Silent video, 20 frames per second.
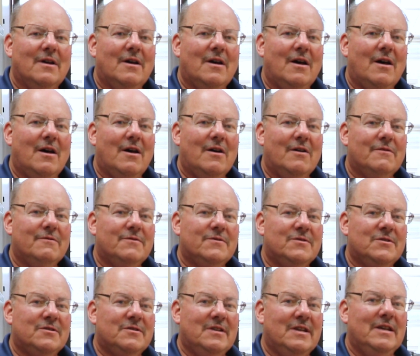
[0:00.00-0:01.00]
of
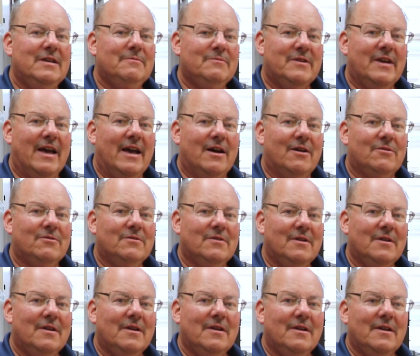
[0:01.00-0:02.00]
Steamtown,
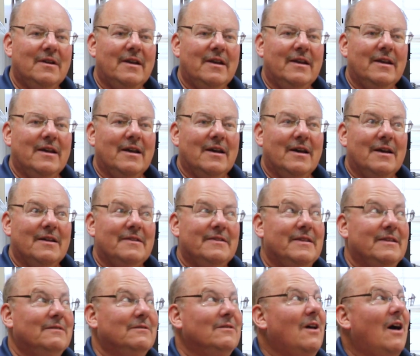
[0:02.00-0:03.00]

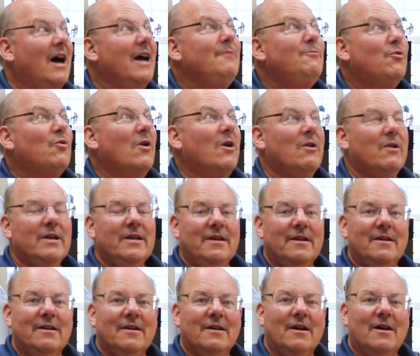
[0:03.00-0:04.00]
the library,
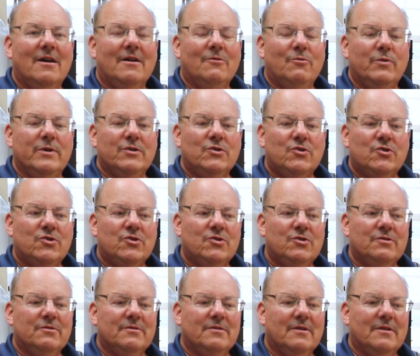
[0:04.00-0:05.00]

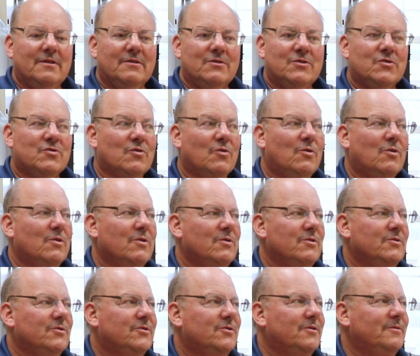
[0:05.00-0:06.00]
which
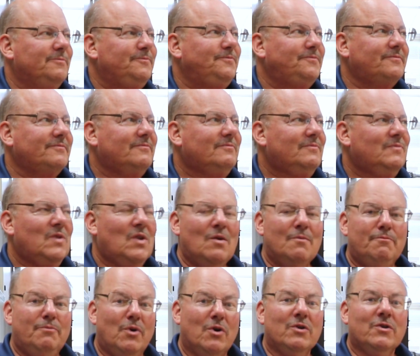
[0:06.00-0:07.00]
stores
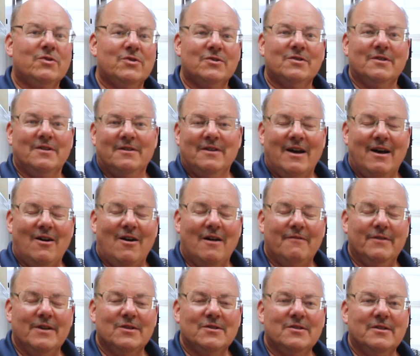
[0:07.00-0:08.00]
books,
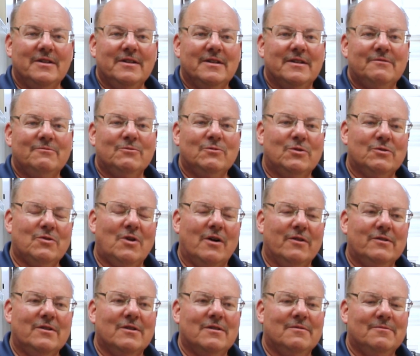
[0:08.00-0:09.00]
obviously, and we'll
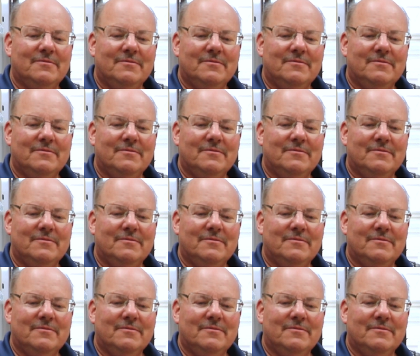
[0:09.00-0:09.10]
talk to